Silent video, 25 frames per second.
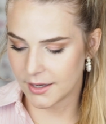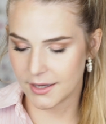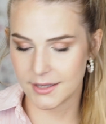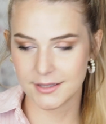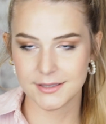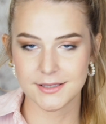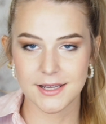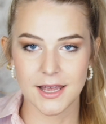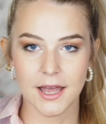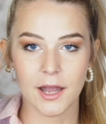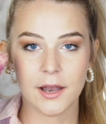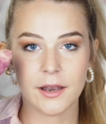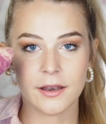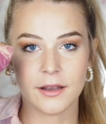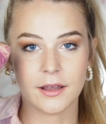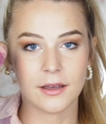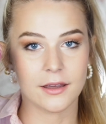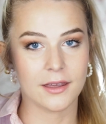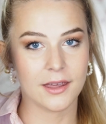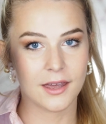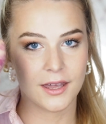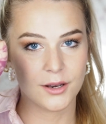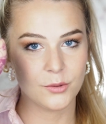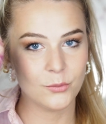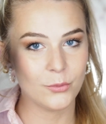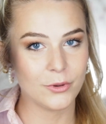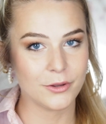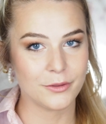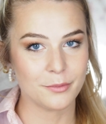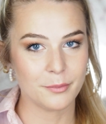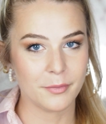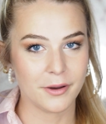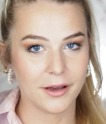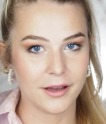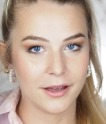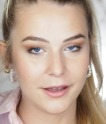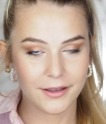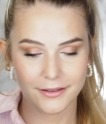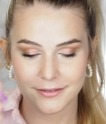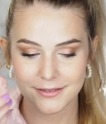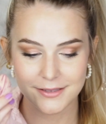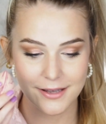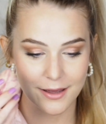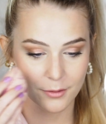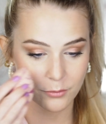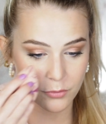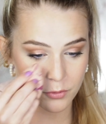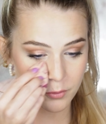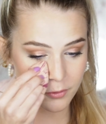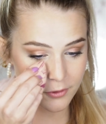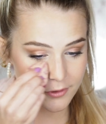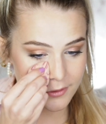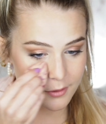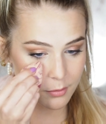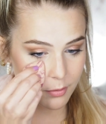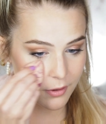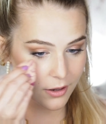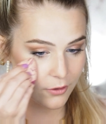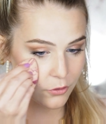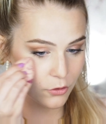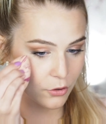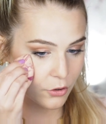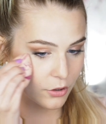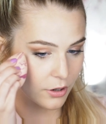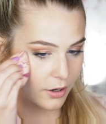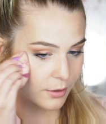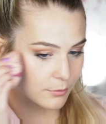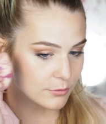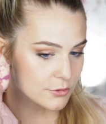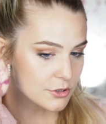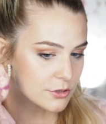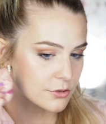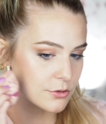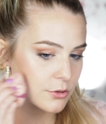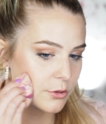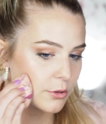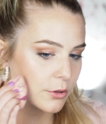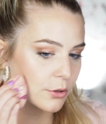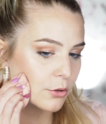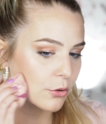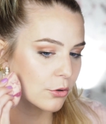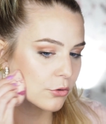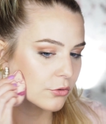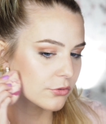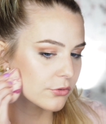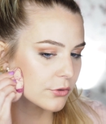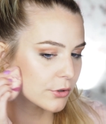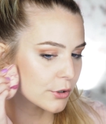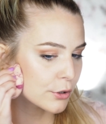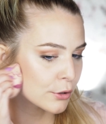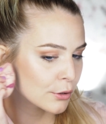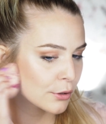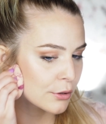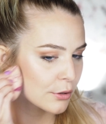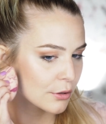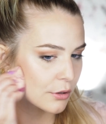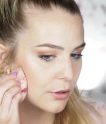And then again with my damp beauty blender, I'm just going over